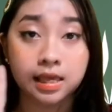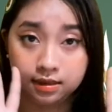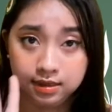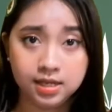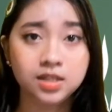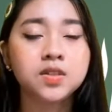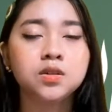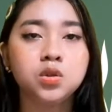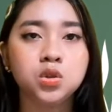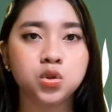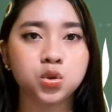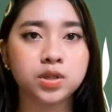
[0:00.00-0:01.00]
These
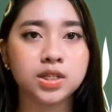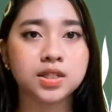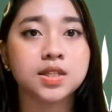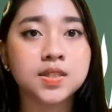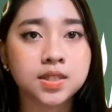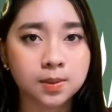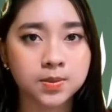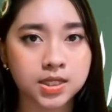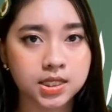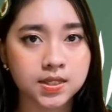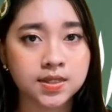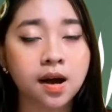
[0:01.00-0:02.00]
nutrient
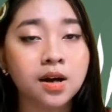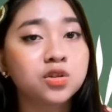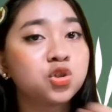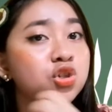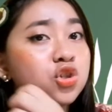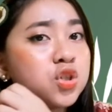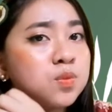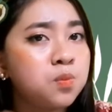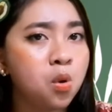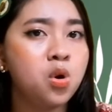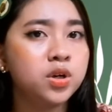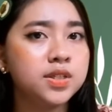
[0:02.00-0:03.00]
subsidies are
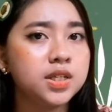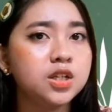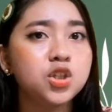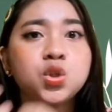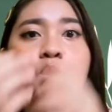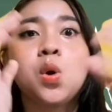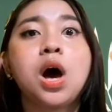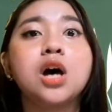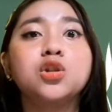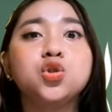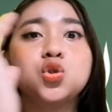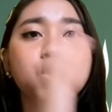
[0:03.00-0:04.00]
transported to
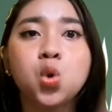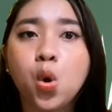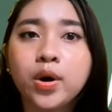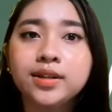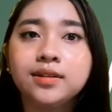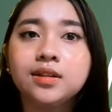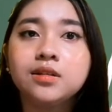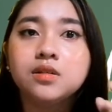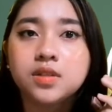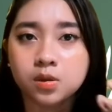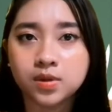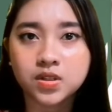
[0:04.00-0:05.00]
adjoining
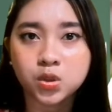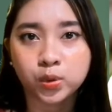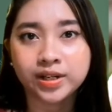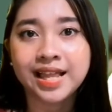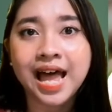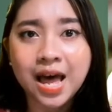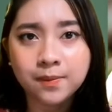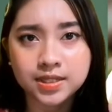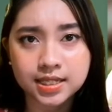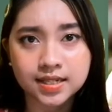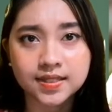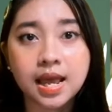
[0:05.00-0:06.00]
terrestrial
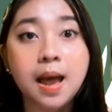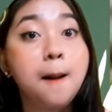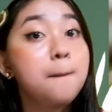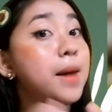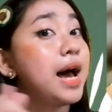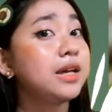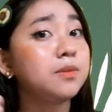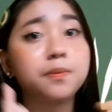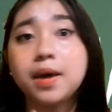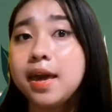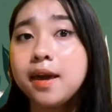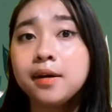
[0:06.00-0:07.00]
habitats by
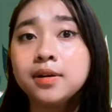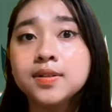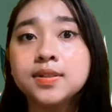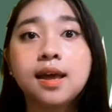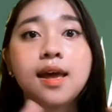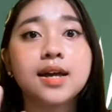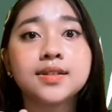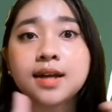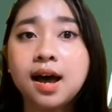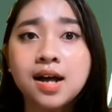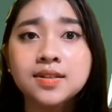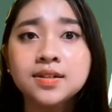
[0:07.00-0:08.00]
bears and
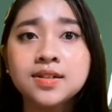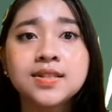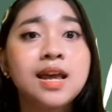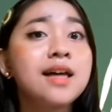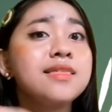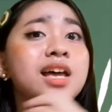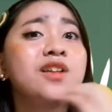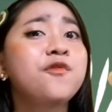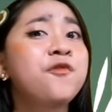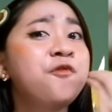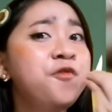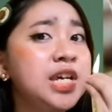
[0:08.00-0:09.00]
otters that
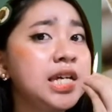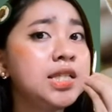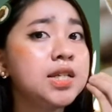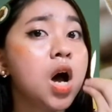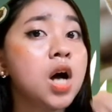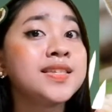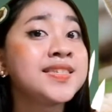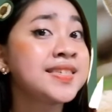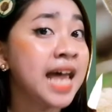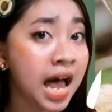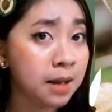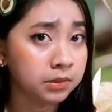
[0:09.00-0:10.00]
feed on
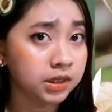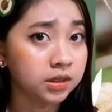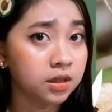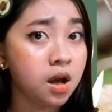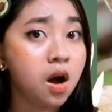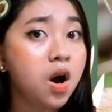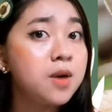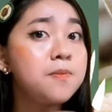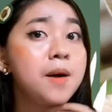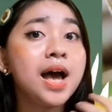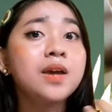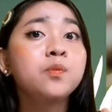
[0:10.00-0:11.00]
salmon or
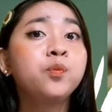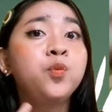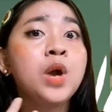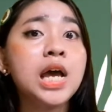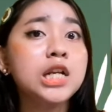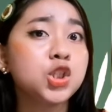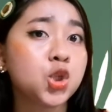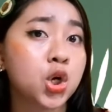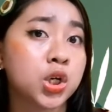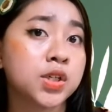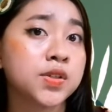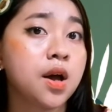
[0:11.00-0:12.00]
by
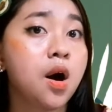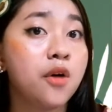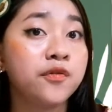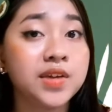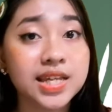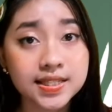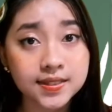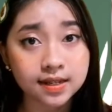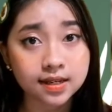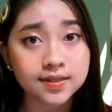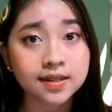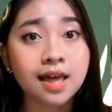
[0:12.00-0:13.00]
predators of
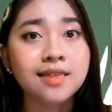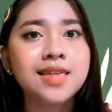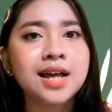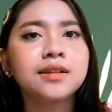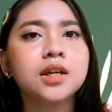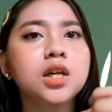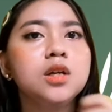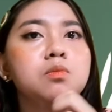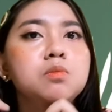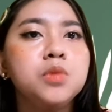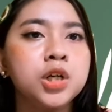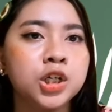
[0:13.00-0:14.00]
insects that
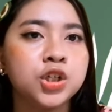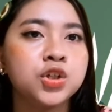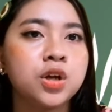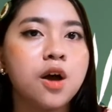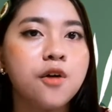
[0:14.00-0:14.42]
emerge